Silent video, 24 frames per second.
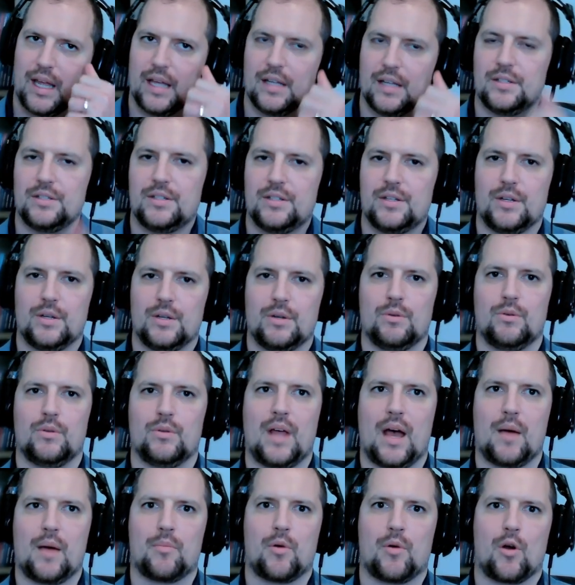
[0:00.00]
into
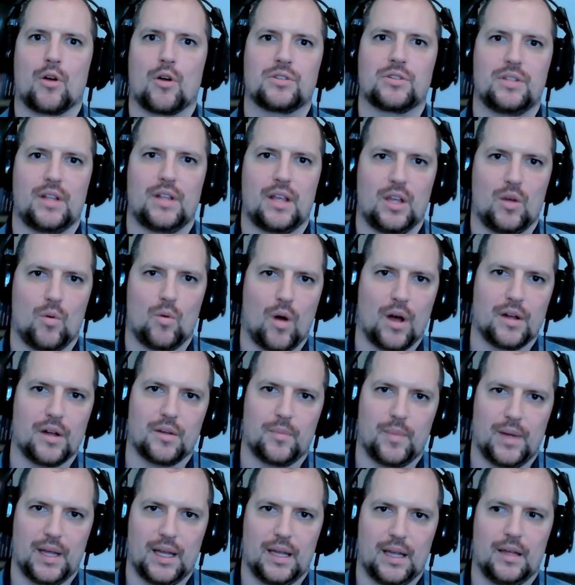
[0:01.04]
that person that you want
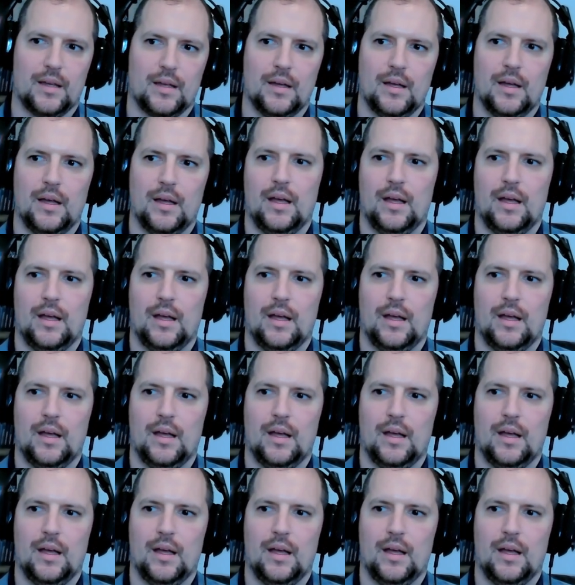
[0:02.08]
to be.